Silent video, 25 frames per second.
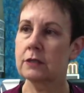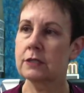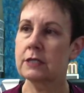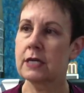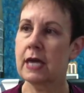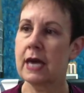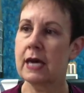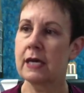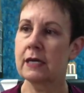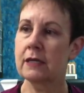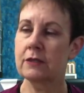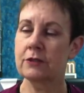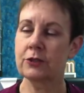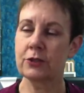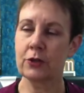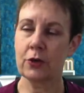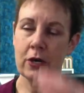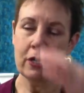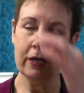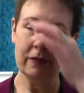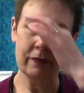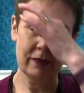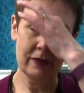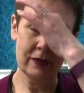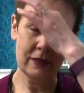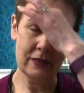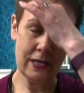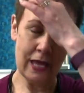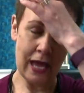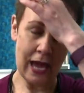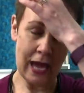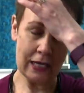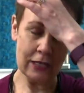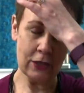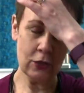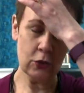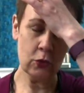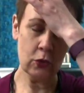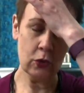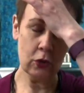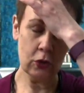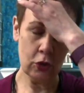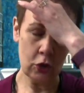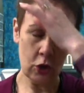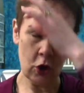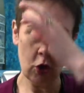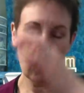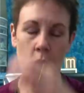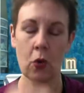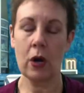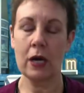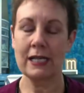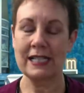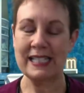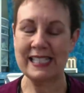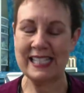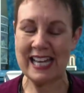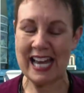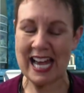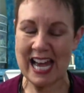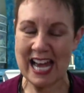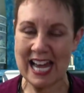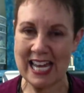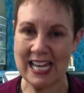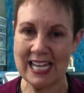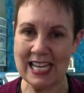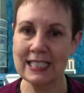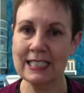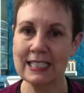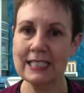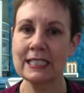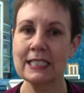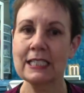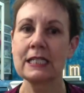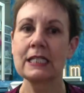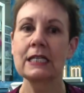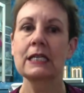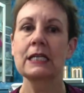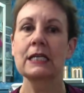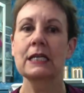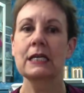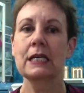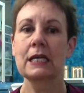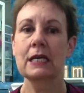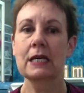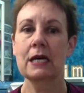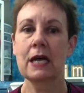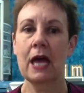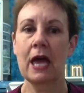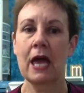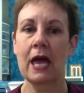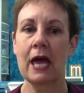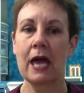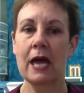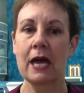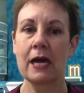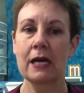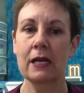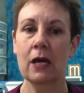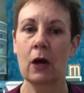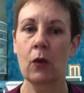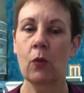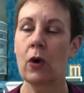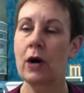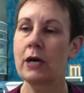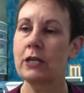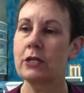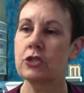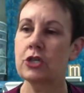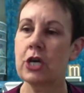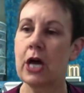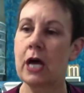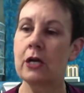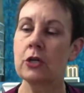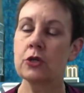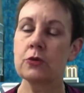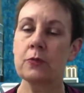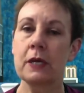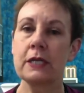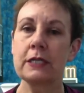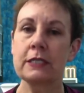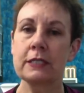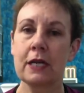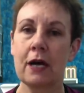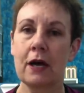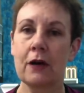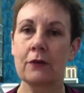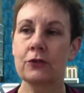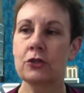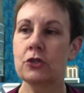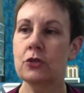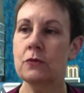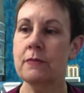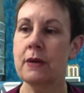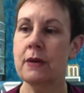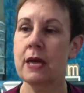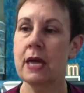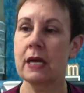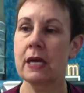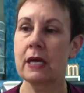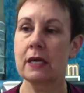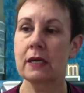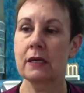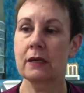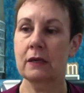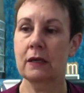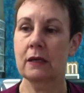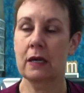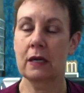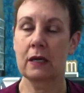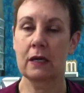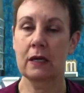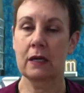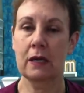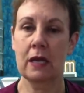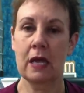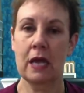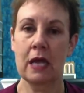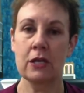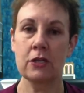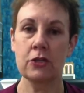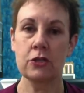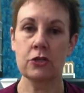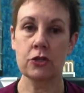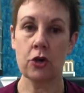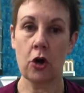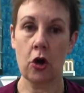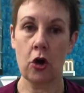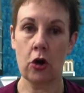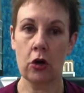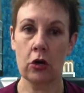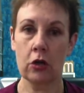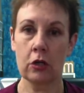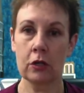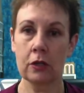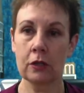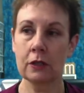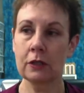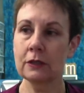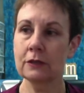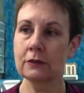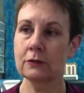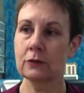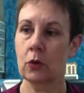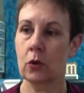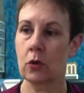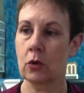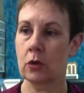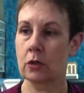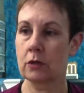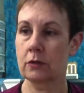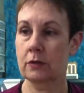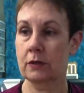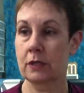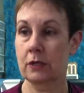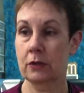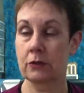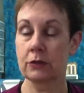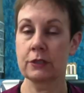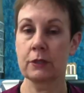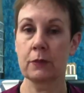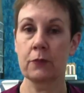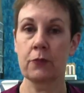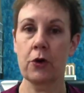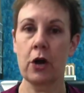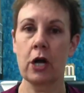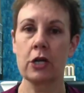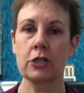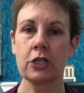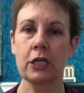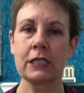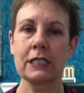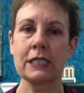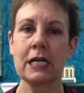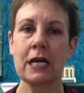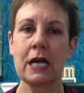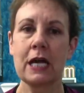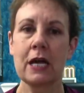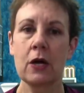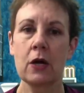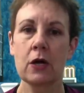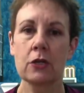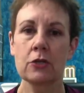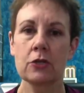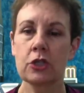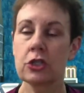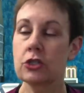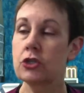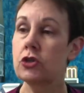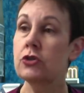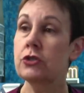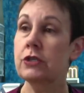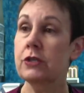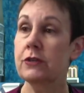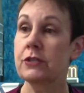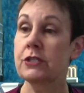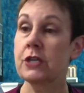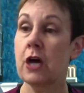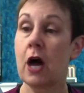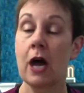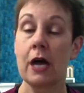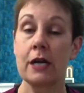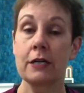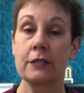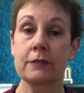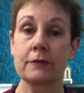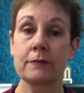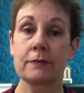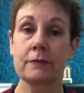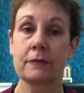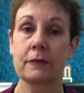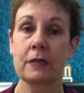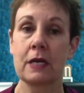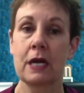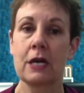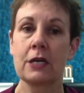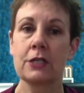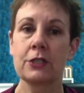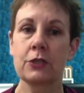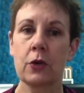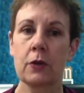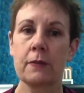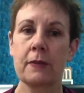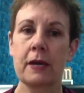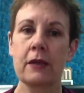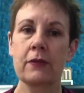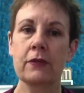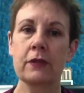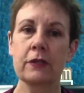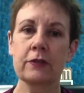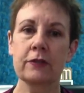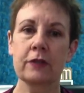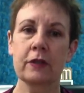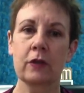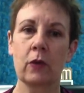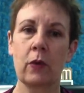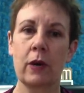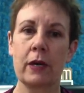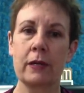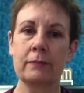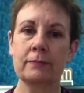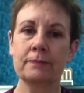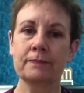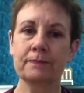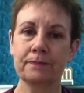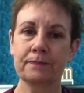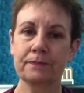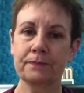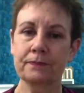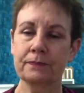scan, sorry, AccuQuilt Go dies, and I want to challenge myself to make a doll or you know some project just using the dies. So I made this little one.